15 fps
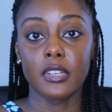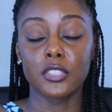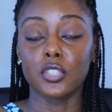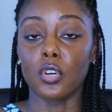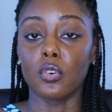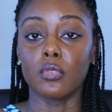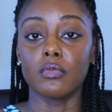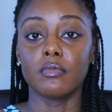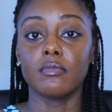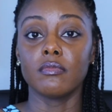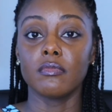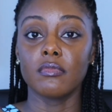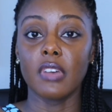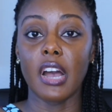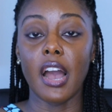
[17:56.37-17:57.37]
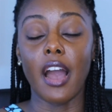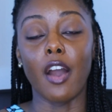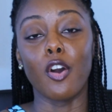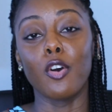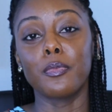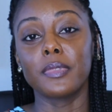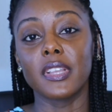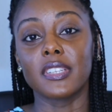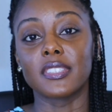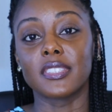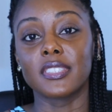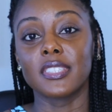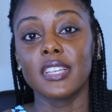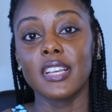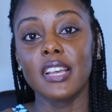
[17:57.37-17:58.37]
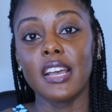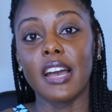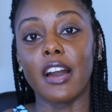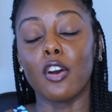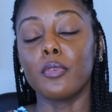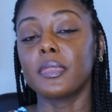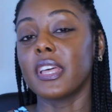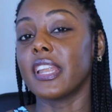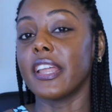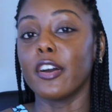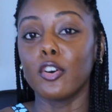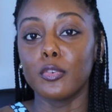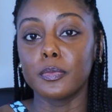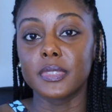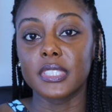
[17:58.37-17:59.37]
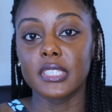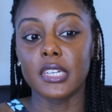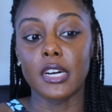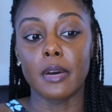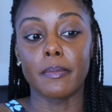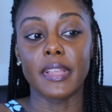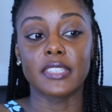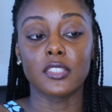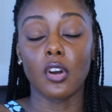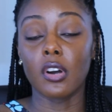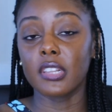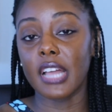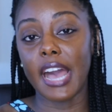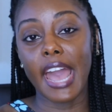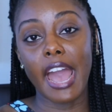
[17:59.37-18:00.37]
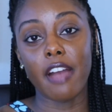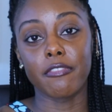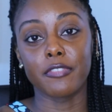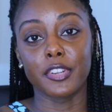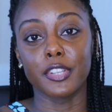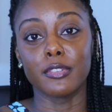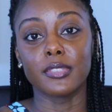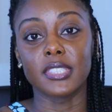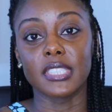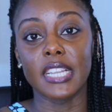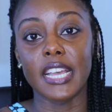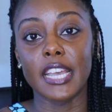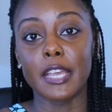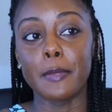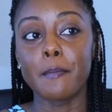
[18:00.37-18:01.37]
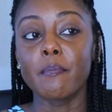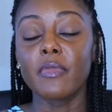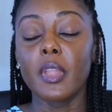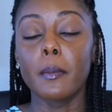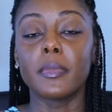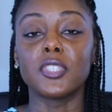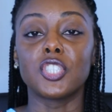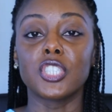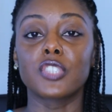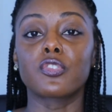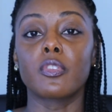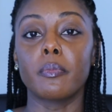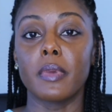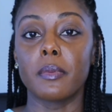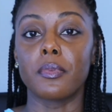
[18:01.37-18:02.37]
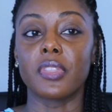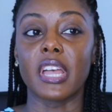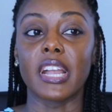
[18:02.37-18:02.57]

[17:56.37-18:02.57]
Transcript: So, I hope that's I hope that helps. Um, that's all I have for you today. But just remember